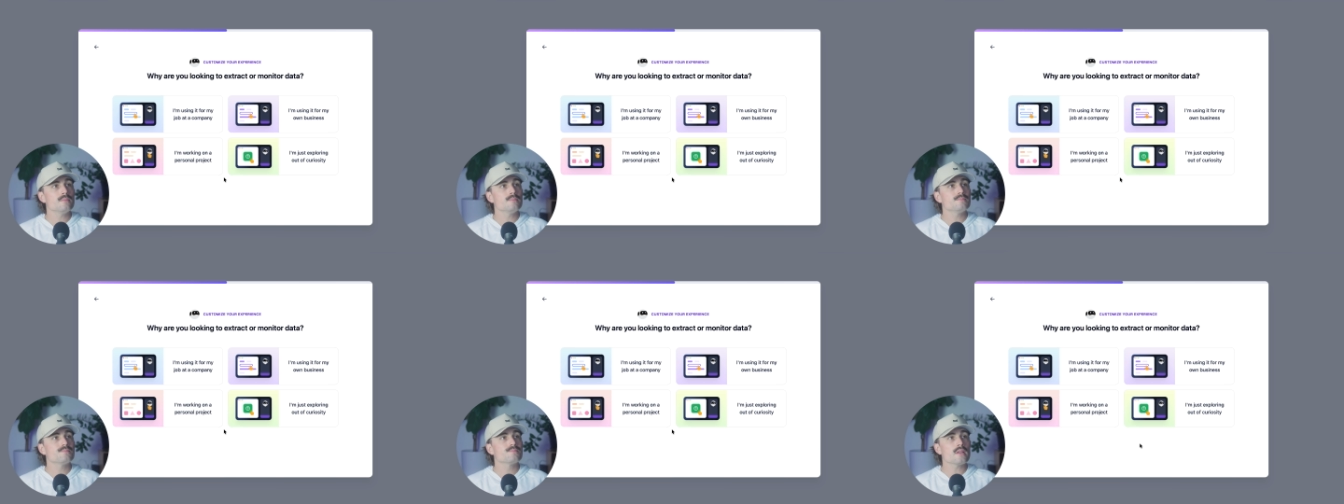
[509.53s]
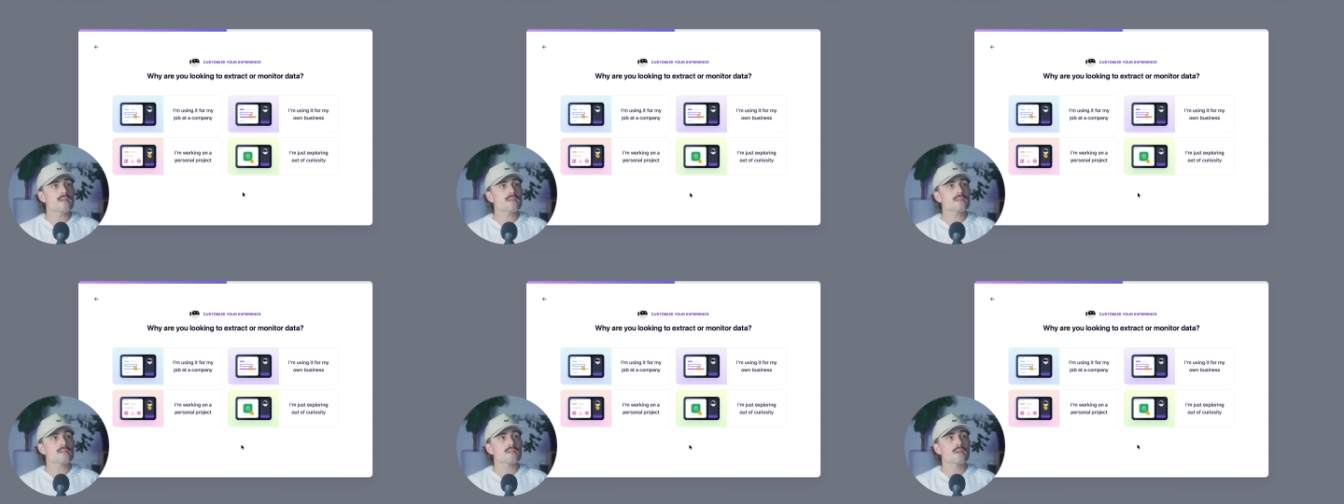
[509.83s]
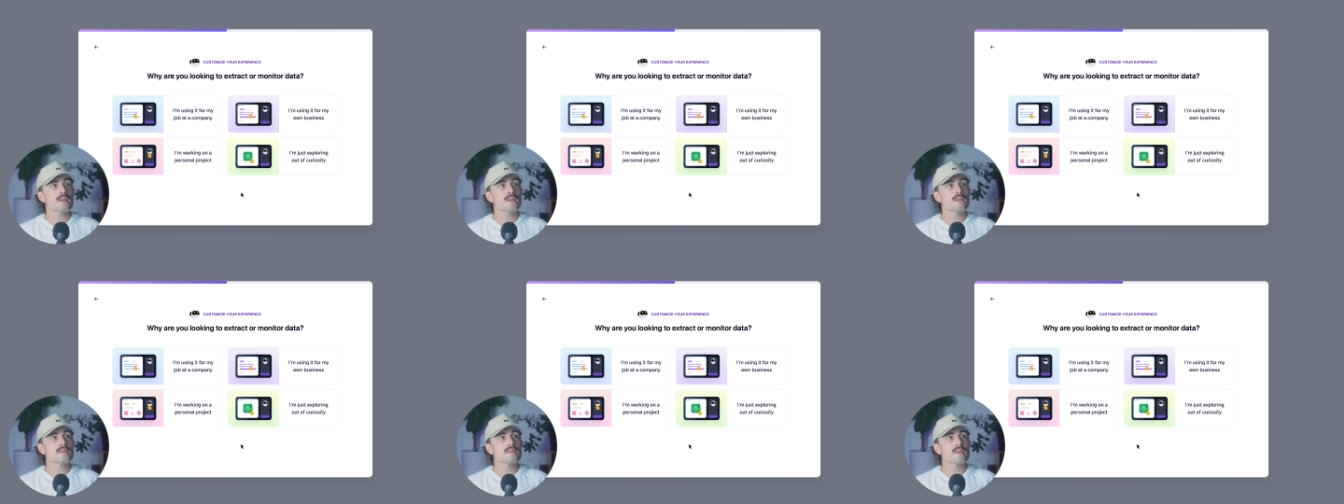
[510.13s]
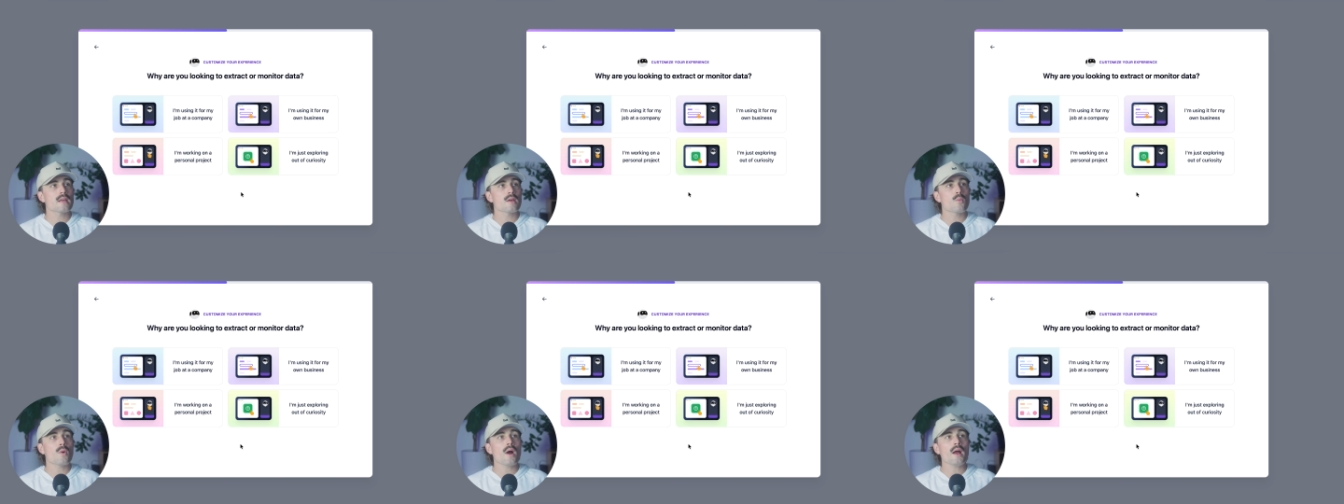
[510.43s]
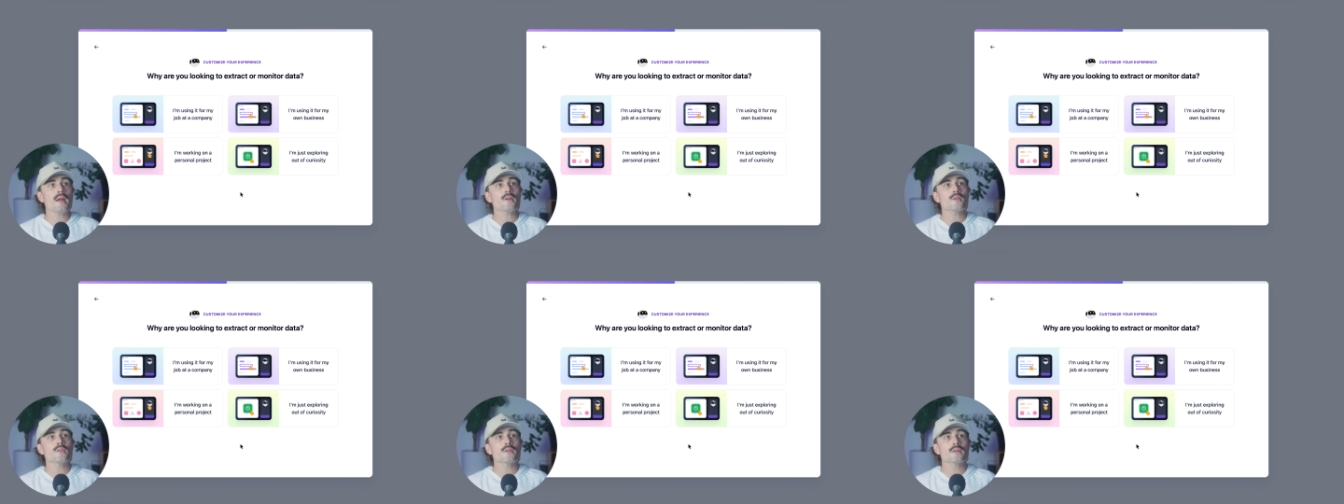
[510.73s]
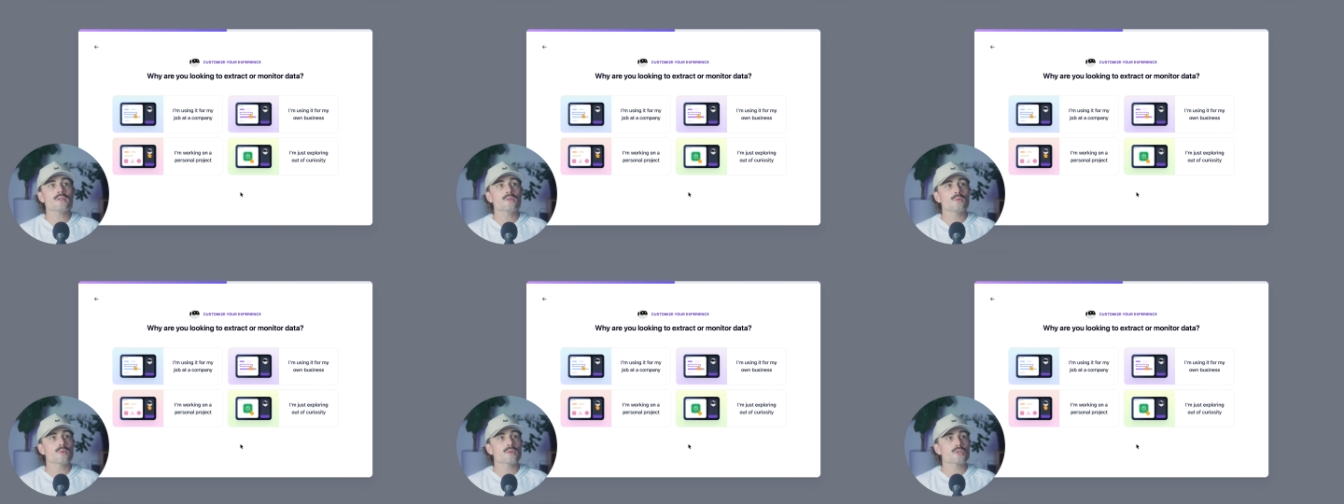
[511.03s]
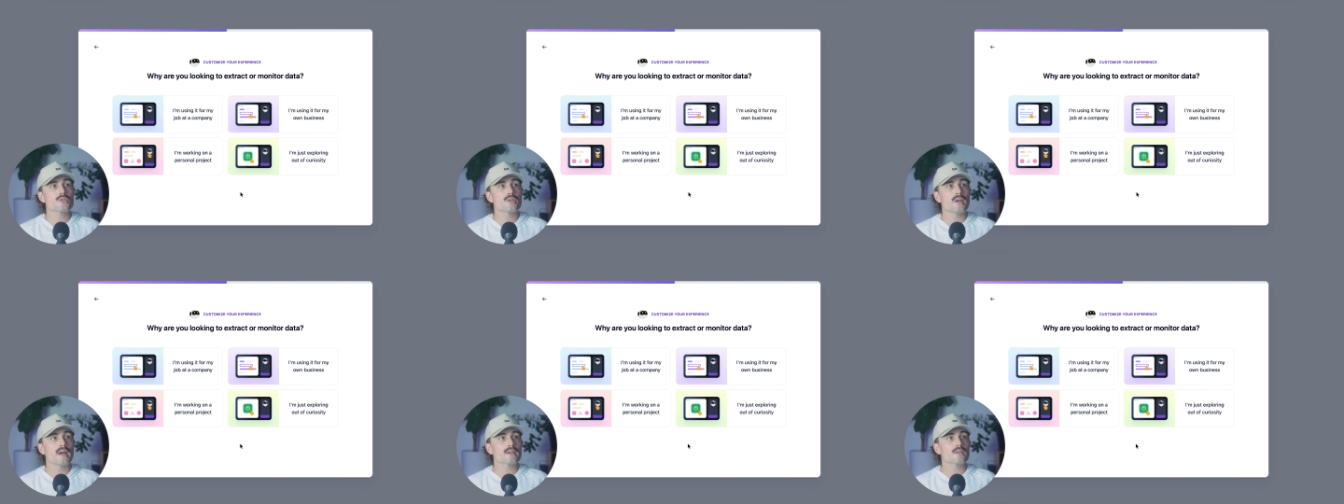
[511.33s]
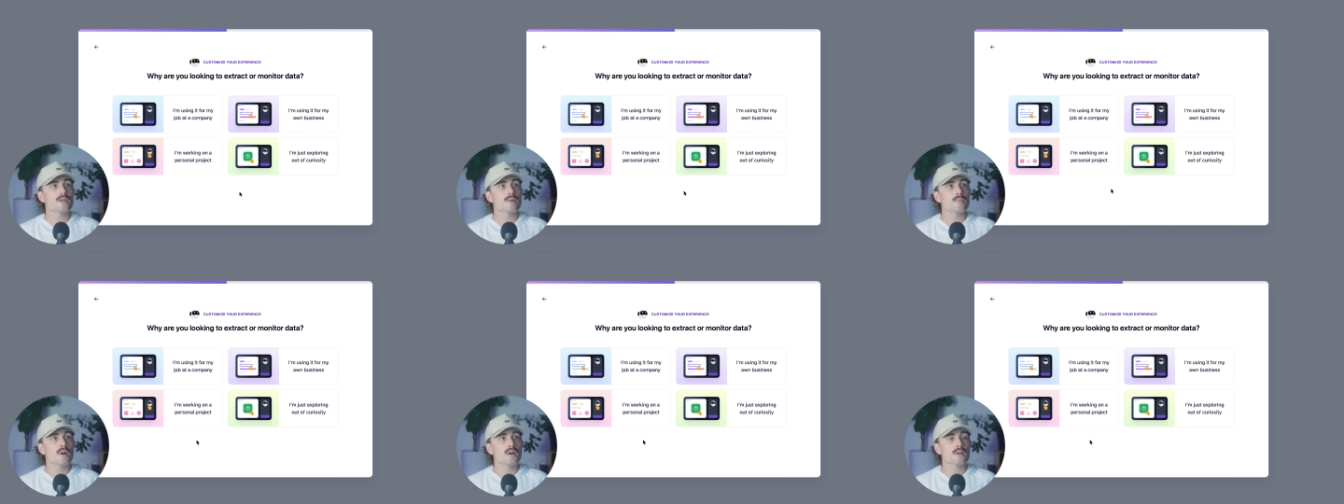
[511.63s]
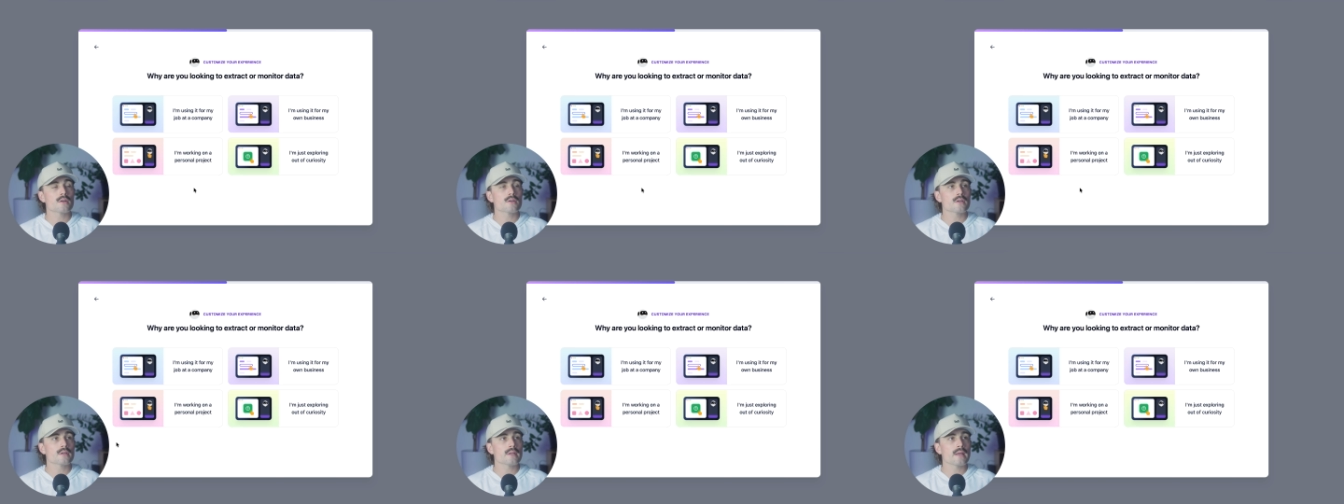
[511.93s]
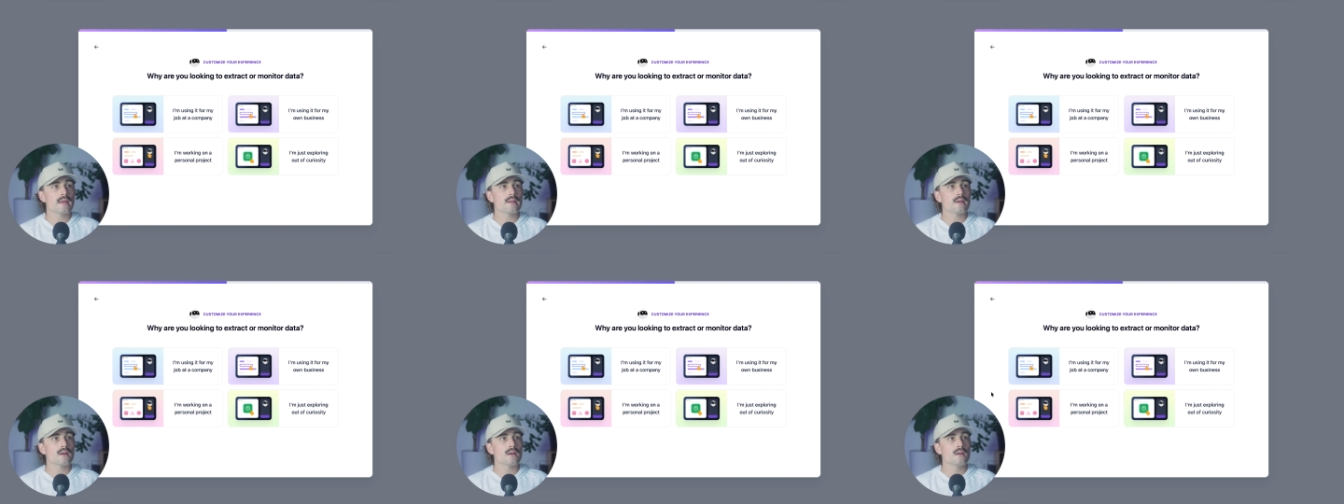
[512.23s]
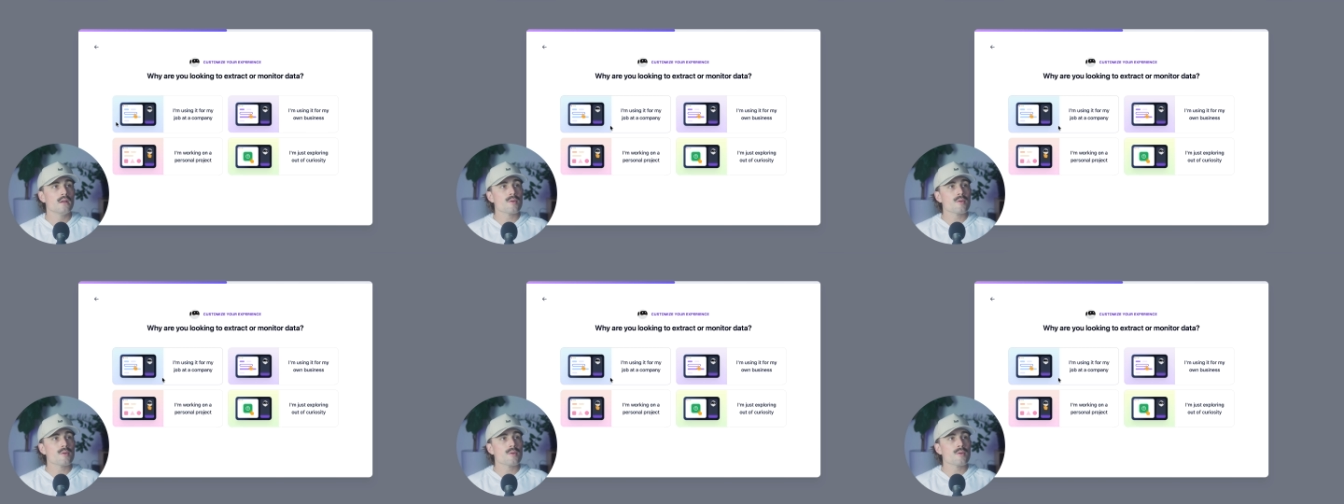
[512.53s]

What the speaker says: And then it's going to say, why are you looking to extract or monitor data?